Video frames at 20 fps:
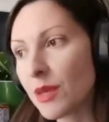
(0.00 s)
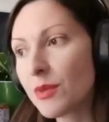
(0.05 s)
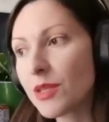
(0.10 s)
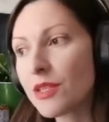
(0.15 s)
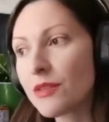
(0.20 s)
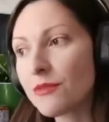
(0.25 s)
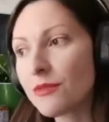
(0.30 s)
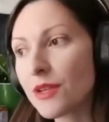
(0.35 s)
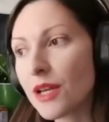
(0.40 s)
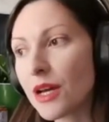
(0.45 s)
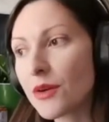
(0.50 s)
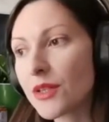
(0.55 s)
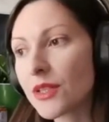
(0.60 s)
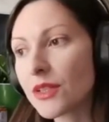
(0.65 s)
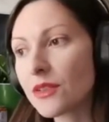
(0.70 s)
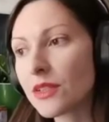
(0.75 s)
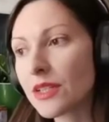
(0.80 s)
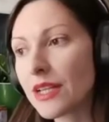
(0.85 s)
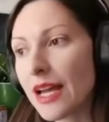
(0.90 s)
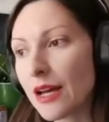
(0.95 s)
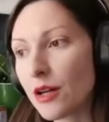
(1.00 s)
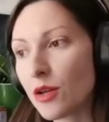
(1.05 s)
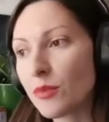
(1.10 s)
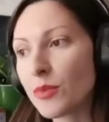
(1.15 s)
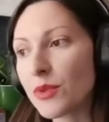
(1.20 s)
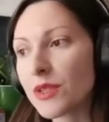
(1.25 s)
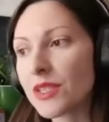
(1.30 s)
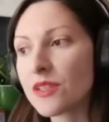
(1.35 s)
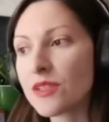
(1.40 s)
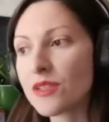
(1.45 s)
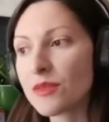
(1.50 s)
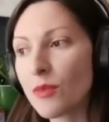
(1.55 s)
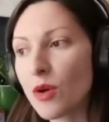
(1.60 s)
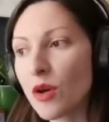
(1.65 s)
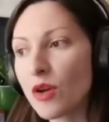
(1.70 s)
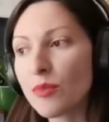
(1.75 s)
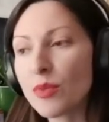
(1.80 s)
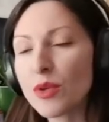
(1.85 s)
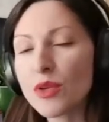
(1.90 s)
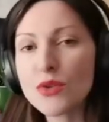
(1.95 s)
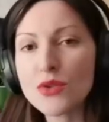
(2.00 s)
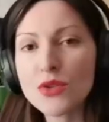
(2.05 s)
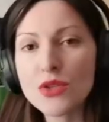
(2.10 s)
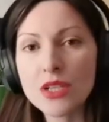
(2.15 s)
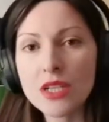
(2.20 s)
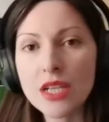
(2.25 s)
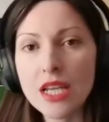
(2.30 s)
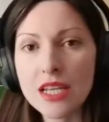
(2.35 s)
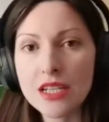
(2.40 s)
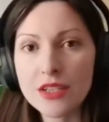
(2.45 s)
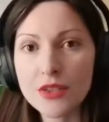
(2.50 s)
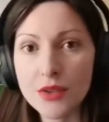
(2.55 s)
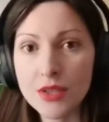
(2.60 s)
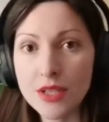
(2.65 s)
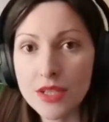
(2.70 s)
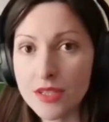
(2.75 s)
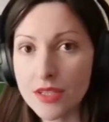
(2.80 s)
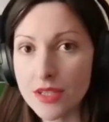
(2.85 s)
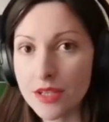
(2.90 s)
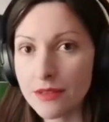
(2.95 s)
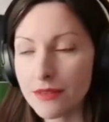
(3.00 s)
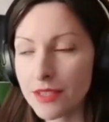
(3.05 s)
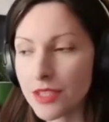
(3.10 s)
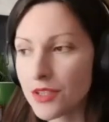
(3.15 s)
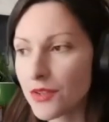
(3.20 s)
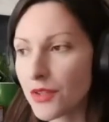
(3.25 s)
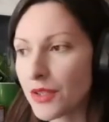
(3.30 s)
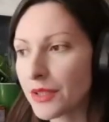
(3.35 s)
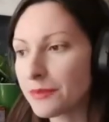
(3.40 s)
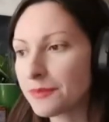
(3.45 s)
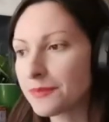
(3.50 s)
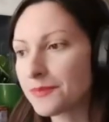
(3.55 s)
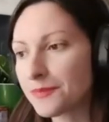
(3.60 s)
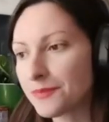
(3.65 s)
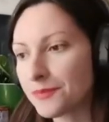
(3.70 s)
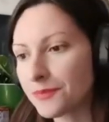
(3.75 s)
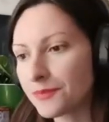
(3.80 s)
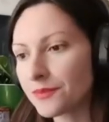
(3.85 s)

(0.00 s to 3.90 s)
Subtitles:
Maybe the flower could help with the smog pollution in your conservatory.